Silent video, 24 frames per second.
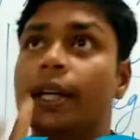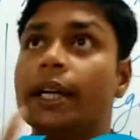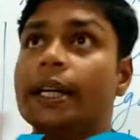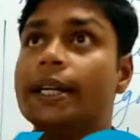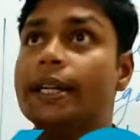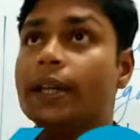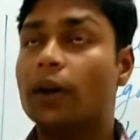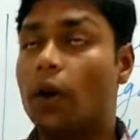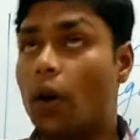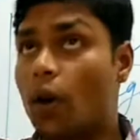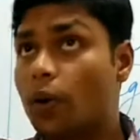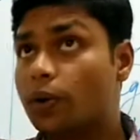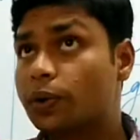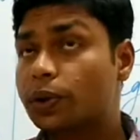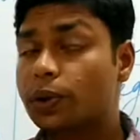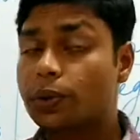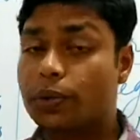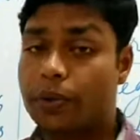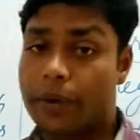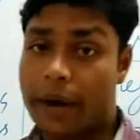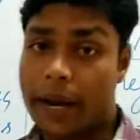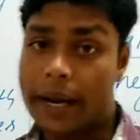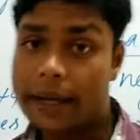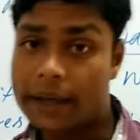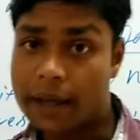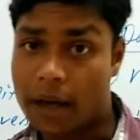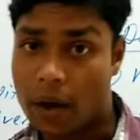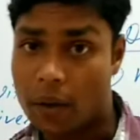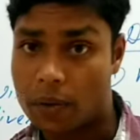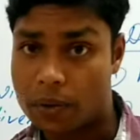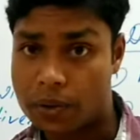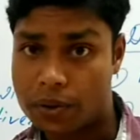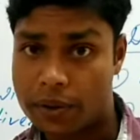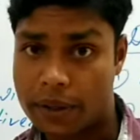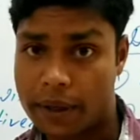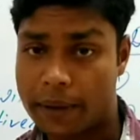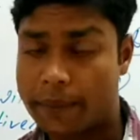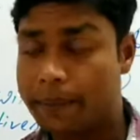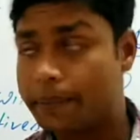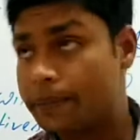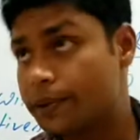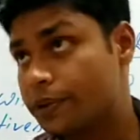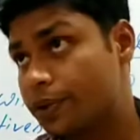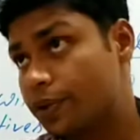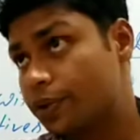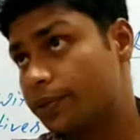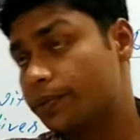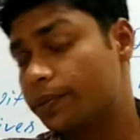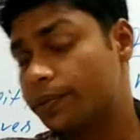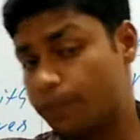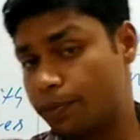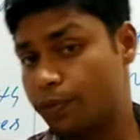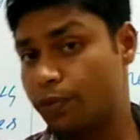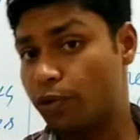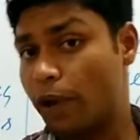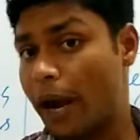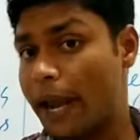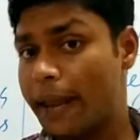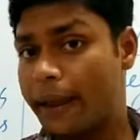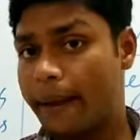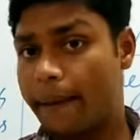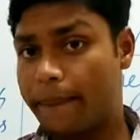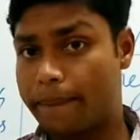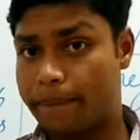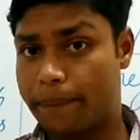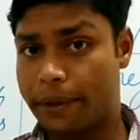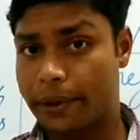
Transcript: it ought to rain now today. Why?